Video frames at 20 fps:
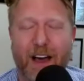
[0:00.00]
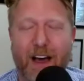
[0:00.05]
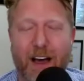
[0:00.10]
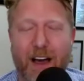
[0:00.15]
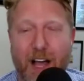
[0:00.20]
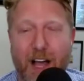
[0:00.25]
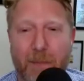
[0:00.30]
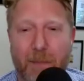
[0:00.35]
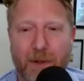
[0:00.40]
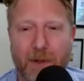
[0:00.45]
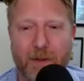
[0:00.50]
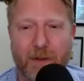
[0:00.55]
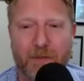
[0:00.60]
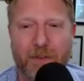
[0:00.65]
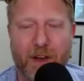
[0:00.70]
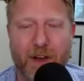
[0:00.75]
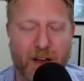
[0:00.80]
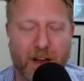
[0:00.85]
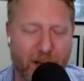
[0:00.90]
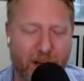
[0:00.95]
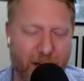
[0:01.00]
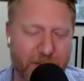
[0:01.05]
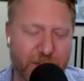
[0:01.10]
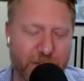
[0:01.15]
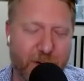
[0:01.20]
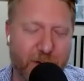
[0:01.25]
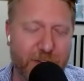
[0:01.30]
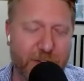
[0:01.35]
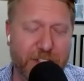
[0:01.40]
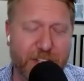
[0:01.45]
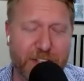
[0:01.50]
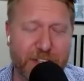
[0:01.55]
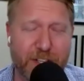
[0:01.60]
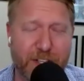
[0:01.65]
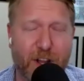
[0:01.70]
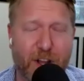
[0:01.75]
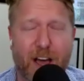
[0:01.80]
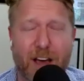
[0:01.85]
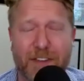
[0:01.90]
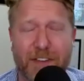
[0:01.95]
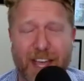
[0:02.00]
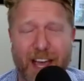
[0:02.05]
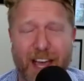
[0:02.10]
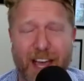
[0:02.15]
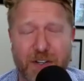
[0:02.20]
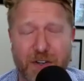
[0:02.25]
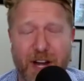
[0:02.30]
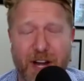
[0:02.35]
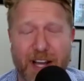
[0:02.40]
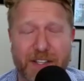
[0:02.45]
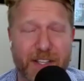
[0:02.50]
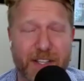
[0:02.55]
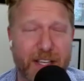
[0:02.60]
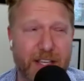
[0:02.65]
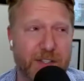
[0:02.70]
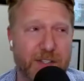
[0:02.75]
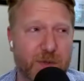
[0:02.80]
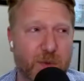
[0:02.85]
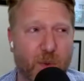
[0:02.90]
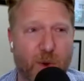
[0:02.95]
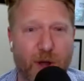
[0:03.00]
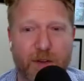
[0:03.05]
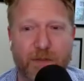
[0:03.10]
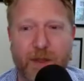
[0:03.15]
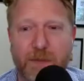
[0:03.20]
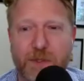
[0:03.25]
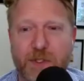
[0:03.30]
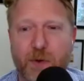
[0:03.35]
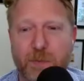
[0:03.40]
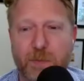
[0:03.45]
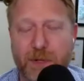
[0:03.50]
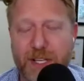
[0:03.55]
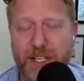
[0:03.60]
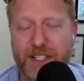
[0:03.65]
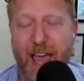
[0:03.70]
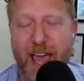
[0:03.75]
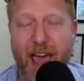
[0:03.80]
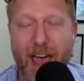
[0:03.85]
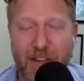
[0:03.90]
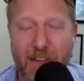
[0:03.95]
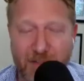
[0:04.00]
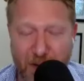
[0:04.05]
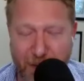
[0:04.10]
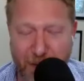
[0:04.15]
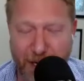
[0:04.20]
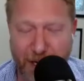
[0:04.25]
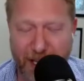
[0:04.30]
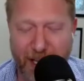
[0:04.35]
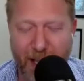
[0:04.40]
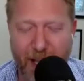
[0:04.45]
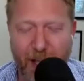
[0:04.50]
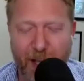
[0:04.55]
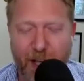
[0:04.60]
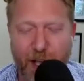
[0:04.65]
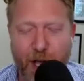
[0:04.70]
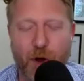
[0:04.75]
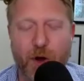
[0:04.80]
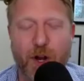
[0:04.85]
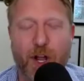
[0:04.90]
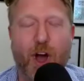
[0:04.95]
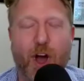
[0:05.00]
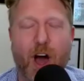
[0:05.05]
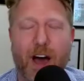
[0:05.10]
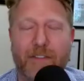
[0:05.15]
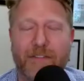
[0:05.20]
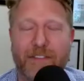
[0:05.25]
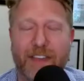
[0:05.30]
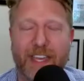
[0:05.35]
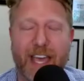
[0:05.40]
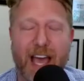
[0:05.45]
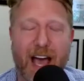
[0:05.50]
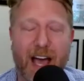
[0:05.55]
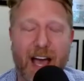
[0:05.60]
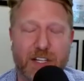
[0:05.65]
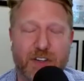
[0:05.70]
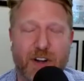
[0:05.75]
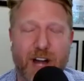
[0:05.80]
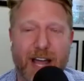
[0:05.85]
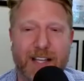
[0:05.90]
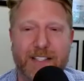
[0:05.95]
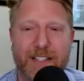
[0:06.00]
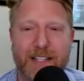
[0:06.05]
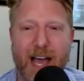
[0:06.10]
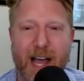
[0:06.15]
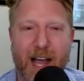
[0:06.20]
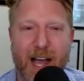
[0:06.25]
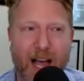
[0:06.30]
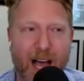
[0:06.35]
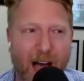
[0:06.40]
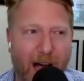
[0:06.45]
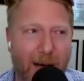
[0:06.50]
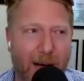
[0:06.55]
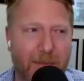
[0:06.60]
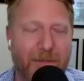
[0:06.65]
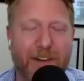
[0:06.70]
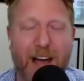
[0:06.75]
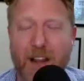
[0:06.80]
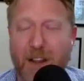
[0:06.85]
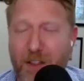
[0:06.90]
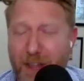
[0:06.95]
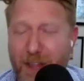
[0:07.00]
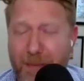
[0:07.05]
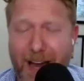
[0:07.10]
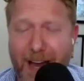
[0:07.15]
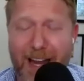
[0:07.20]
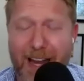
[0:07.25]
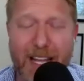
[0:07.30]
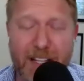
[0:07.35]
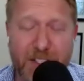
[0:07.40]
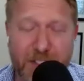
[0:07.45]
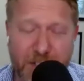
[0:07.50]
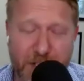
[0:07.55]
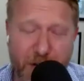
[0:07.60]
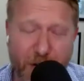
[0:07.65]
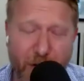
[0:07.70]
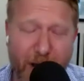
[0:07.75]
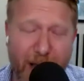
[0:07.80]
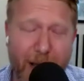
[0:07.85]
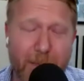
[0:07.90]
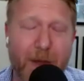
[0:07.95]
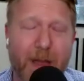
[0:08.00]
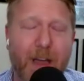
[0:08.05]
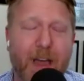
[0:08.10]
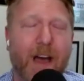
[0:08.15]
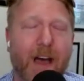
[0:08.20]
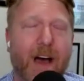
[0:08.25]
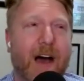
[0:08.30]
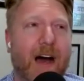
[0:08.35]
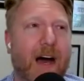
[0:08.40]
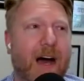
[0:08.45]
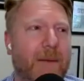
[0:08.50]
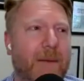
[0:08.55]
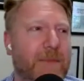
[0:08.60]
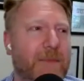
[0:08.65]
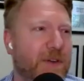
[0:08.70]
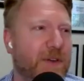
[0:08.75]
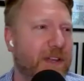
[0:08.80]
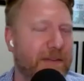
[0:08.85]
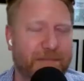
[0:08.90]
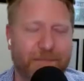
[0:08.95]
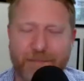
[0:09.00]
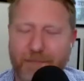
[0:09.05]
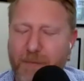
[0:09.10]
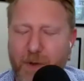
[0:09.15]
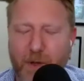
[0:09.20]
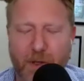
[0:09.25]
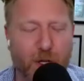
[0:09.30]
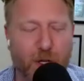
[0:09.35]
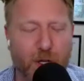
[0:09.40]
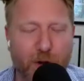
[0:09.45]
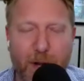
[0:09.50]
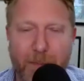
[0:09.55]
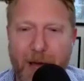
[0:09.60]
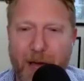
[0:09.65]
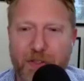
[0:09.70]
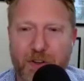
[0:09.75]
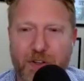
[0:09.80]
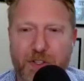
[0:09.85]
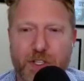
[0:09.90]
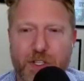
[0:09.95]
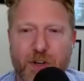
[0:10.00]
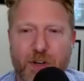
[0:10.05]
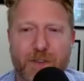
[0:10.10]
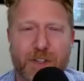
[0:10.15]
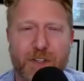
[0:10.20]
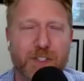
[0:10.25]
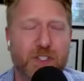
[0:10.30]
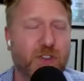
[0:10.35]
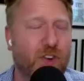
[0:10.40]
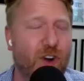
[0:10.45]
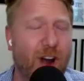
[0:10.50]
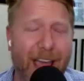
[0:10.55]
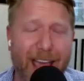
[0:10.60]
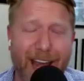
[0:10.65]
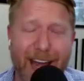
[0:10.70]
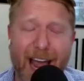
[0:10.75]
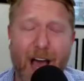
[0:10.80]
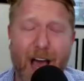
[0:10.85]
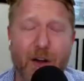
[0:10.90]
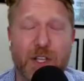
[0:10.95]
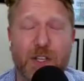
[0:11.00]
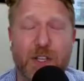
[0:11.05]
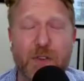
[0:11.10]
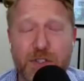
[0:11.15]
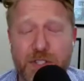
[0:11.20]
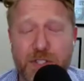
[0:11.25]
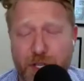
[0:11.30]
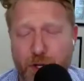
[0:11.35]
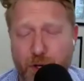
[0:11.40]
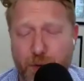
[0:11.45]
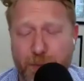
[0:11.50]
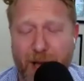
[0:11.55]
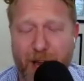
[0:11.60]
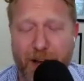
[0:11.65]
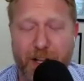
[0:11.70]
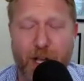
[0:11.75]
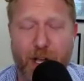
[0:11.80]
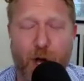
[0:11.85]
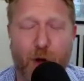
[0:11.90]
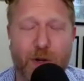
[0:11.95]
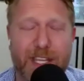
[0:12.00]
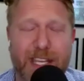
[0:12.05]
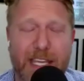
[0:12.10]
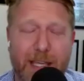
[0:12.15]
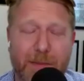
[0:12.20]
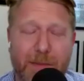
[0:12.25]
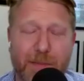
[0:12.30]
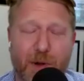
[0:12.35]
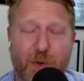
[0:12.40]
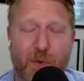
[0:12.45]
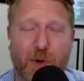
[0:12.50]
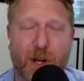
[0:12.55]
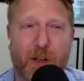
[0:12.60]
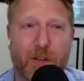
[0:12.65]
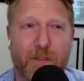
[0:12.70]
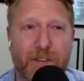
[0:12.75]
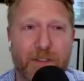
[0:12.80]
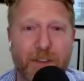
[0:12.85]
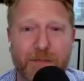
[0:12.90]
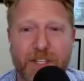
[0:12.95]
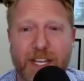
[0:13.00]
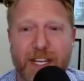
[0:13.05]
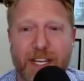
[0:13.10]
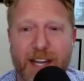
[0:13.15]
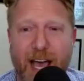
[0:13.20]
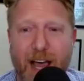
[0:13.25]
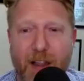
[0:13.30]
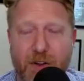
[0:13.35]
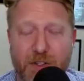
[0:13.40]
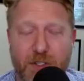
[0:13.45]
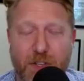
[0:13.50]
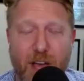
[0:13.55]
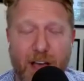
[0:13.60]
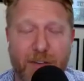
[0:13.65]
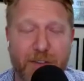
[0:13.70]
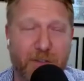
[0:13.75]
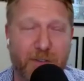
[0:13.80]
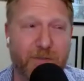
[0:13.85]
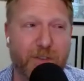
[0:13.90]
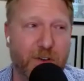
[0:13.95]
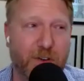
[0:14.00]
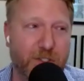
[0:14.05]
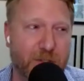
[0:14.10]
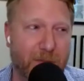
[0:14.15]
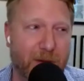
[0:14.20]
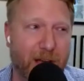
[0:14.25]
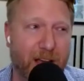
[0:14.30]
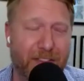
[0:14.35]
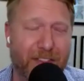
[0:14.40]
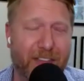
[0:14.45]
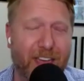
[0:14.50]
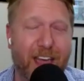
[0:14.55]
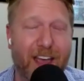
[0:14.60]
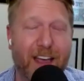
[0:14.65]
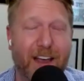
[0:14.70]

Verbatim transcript: a couple of, uh, of services, and coffee contracts is one of them. So please, everybody, go to coffeecontracts.com, follow them on Instagram. Um, you can learn about their service, try it out, use the coupon code Keep It Real, $15 off your first month